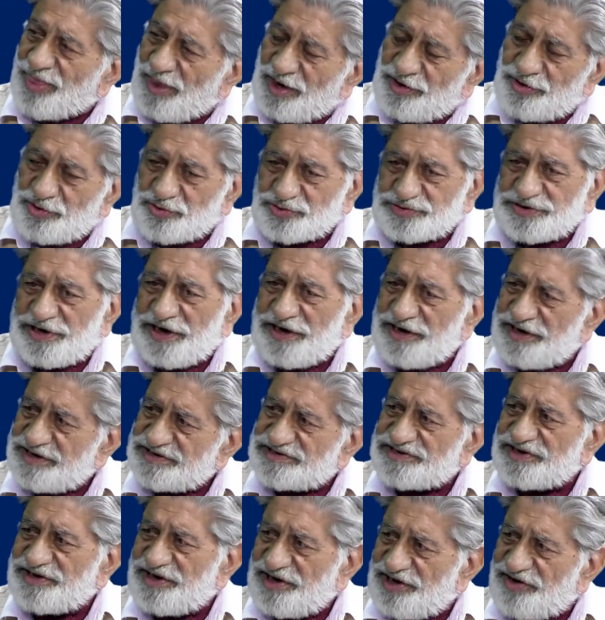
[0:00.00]
New Zealand
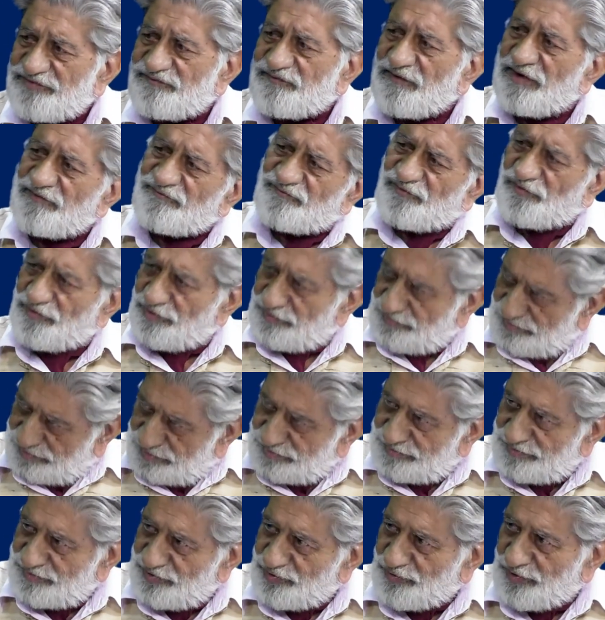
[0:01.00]
is the dairy farm for
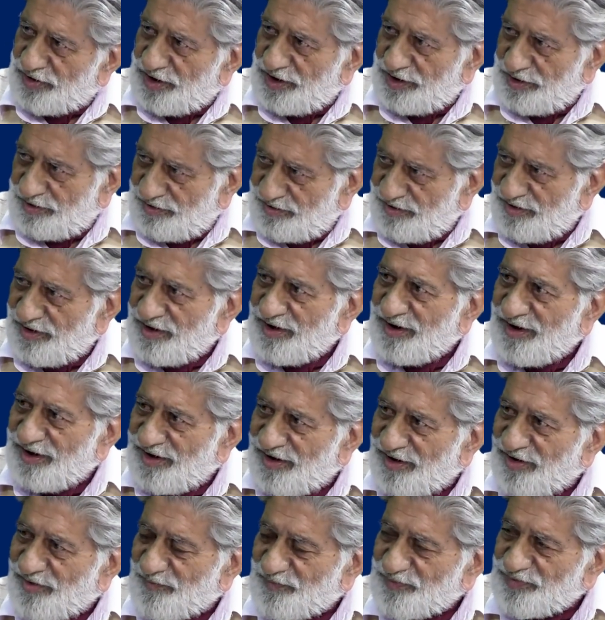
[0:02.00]
UK.
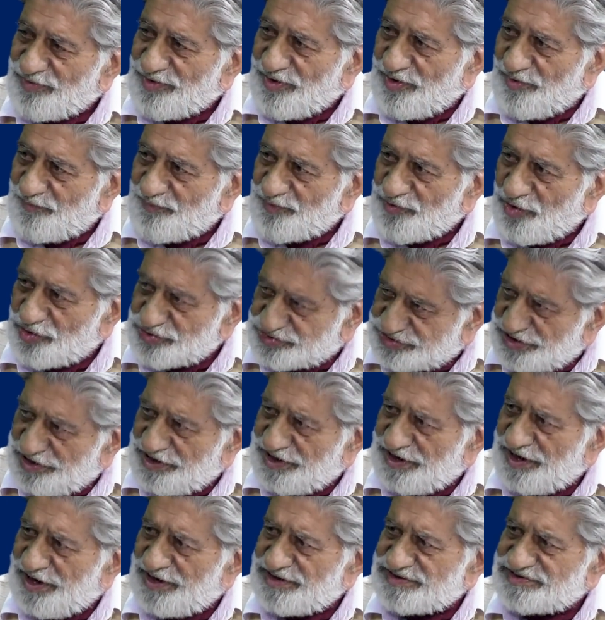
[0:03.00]

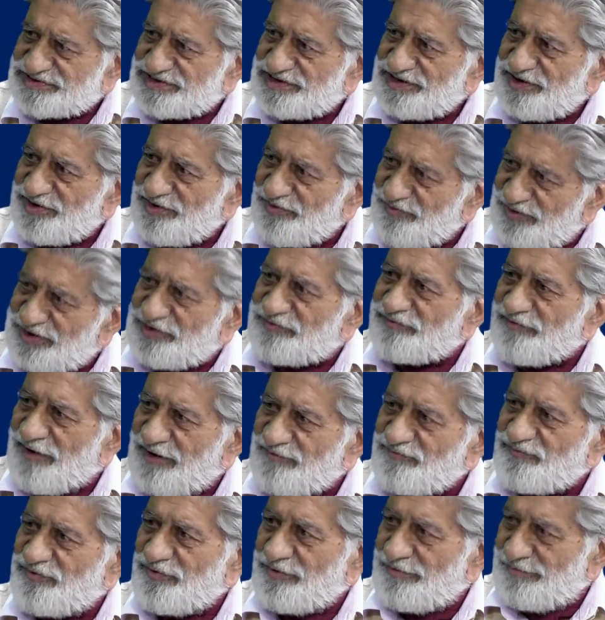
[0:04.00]
Australia is the wheat
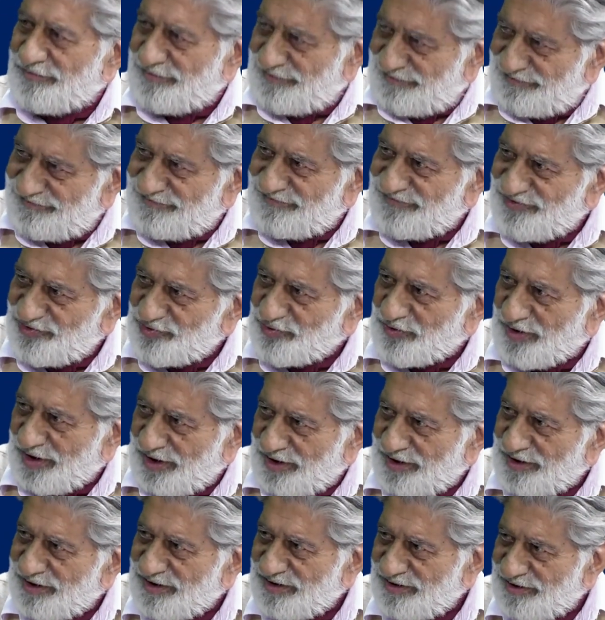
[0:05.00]
farm for
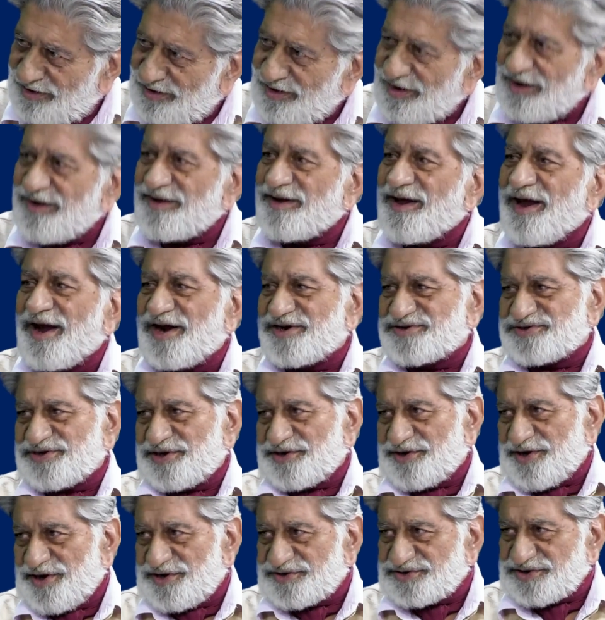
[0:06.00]
UK,
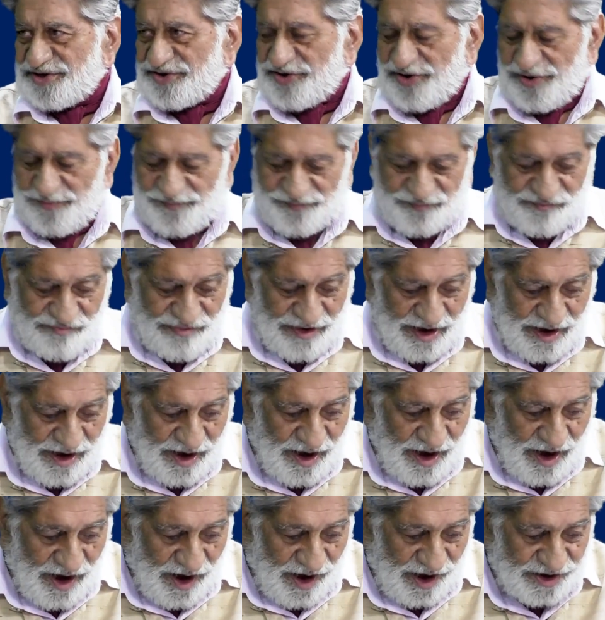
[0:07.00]
etc., etc.
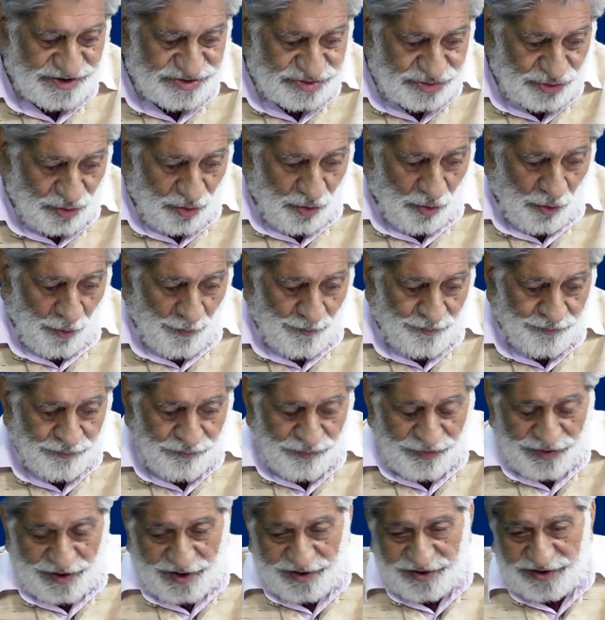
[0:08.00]
So,
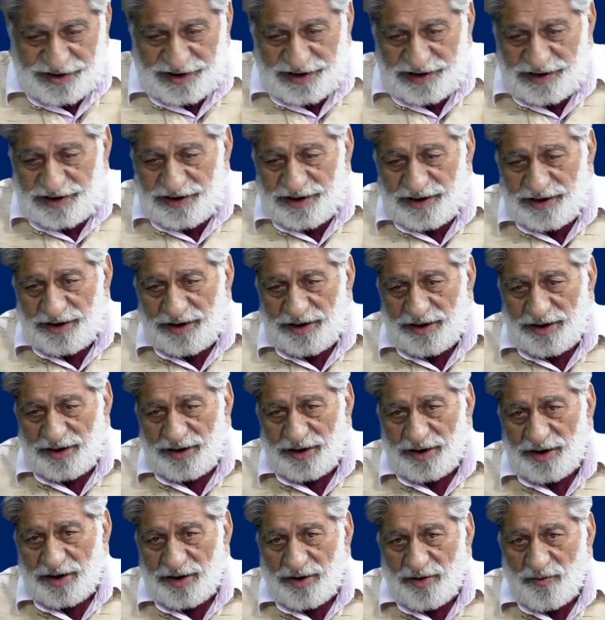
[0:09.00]
dealing
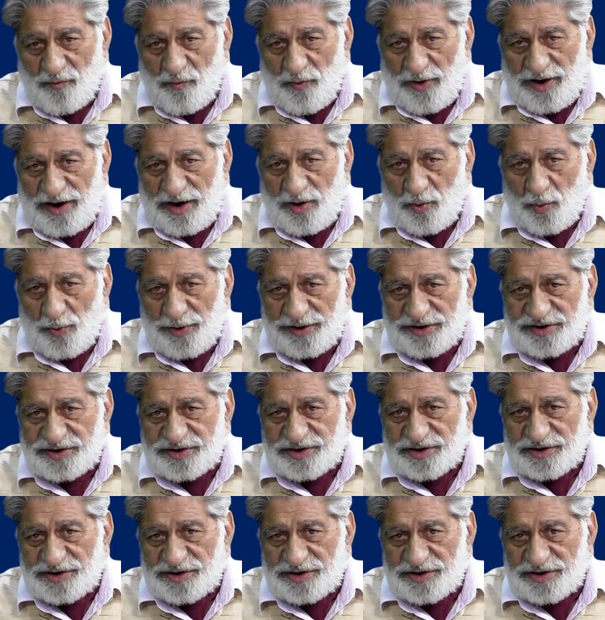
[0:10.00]
well with